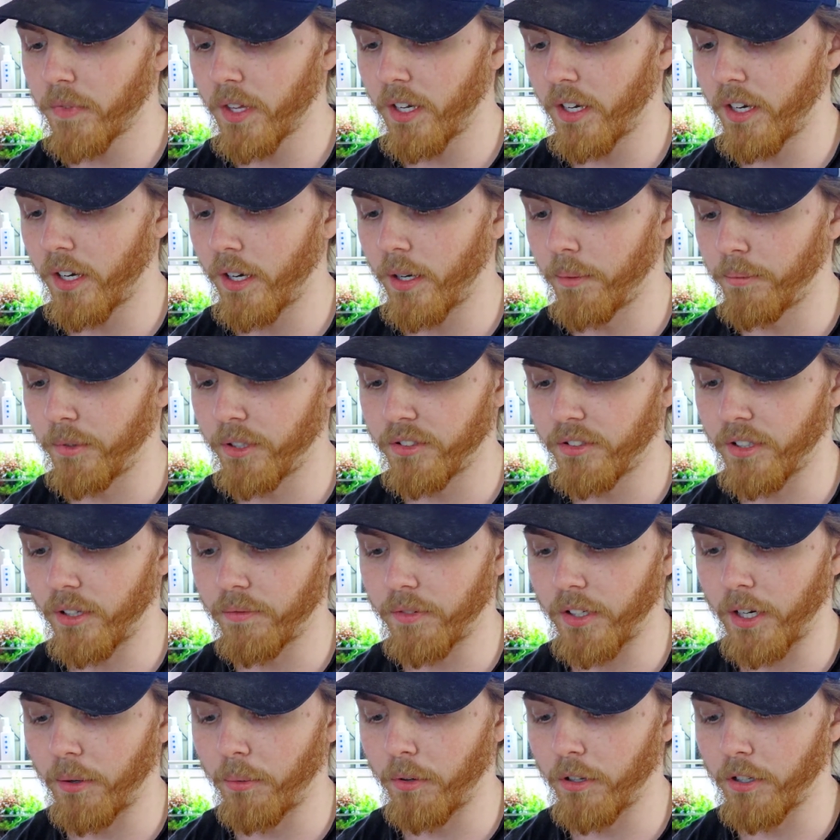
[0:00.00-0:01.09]
The stuff
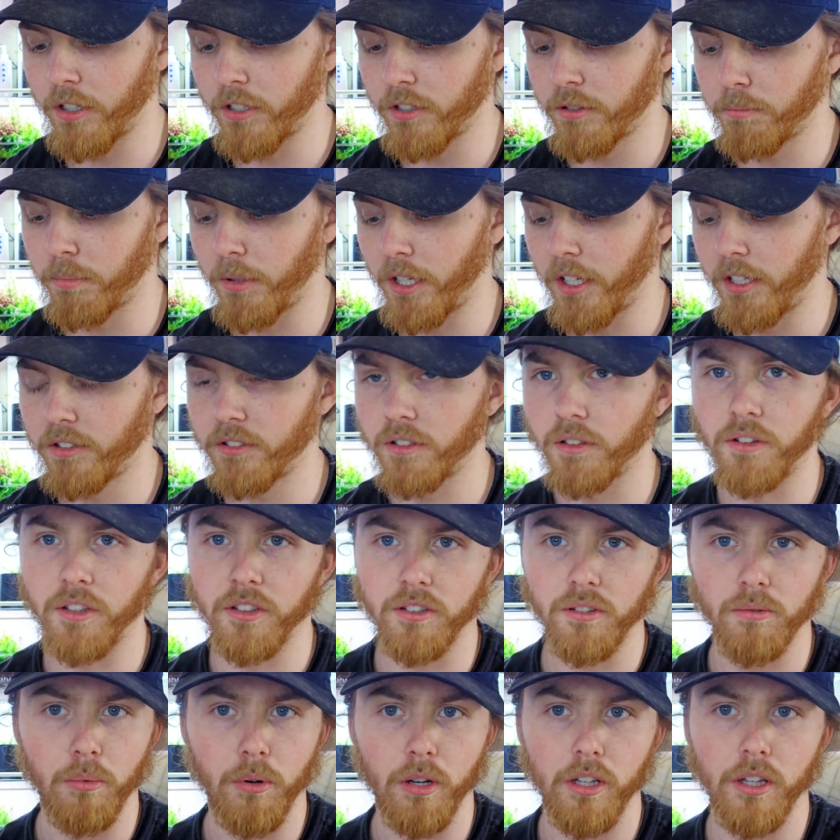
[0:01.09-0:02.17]
that I want to display. So this
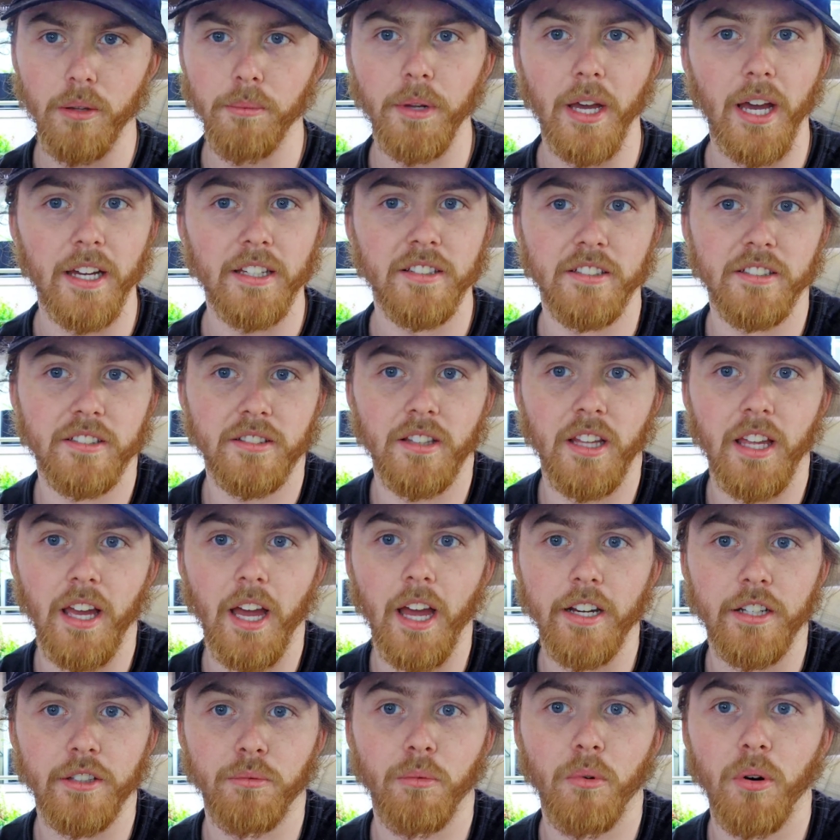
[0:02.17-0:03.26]
is one of them that I just
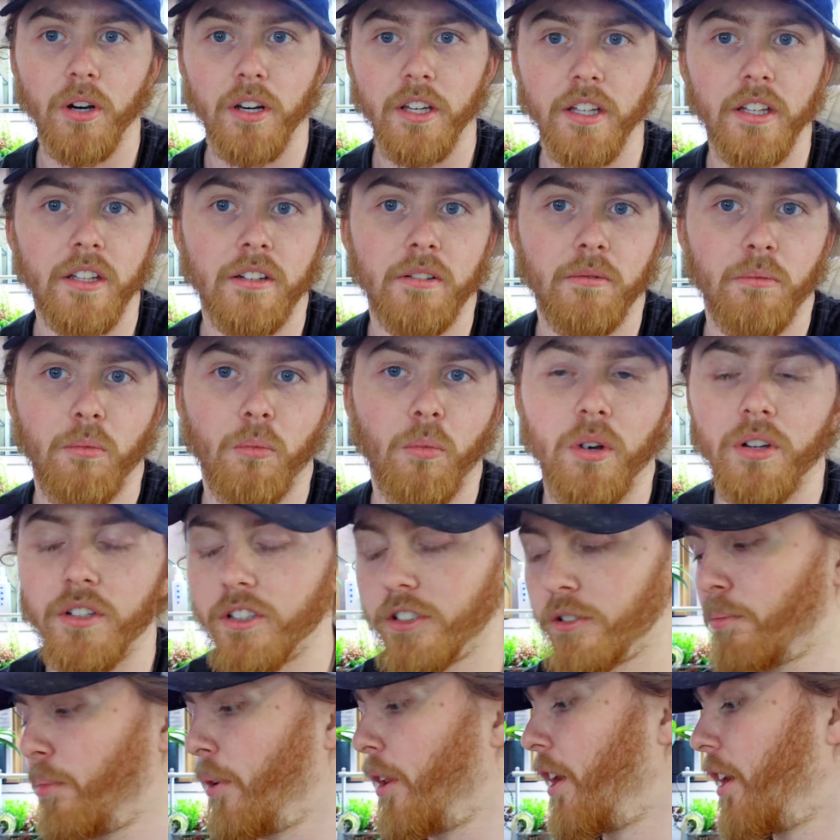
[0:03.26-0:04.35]
want and want
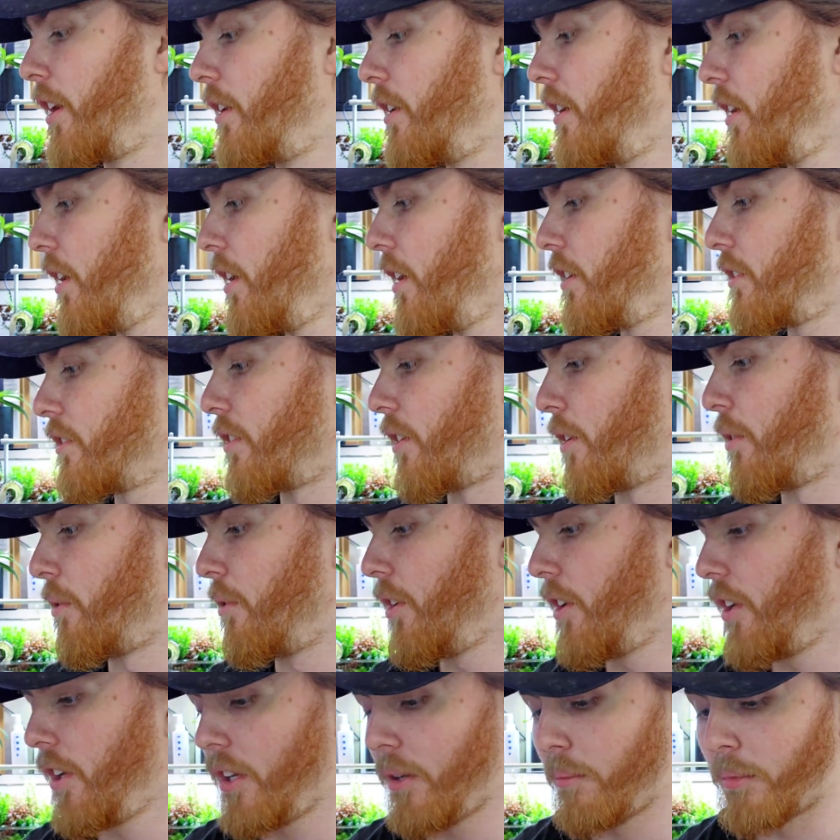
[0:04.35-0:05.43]
displayed. So,
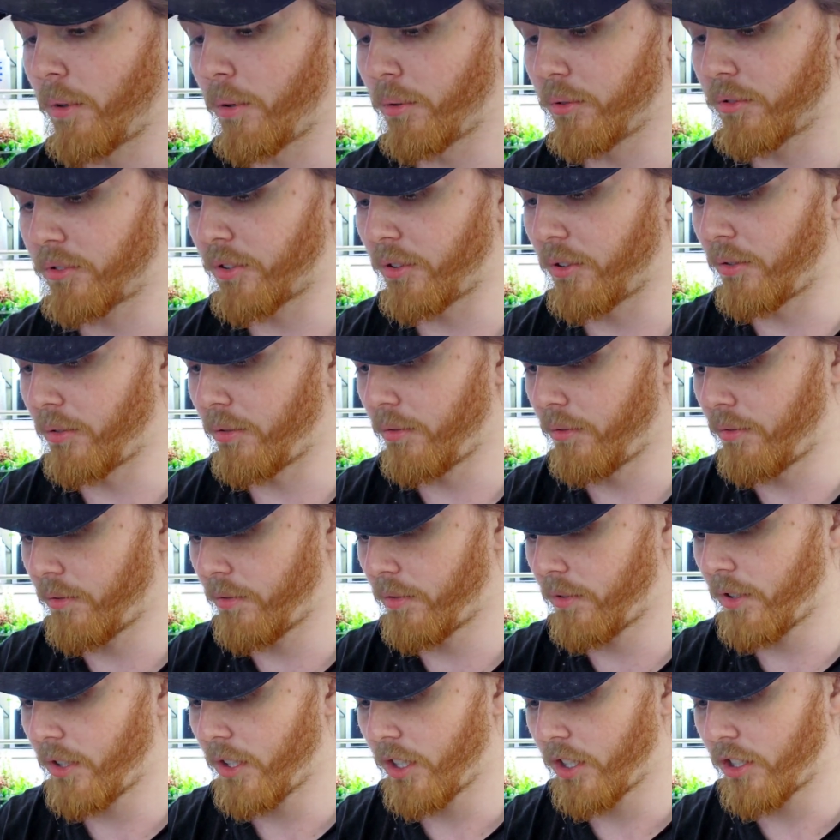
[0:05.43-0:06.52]
but we'll still
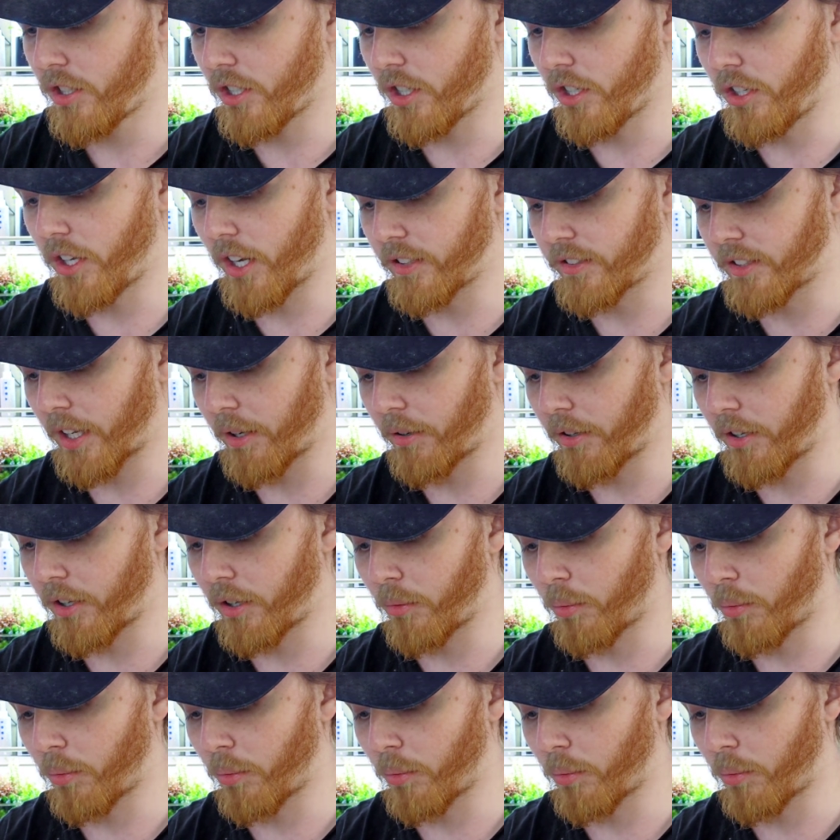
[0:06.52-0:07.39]
show you guys how it all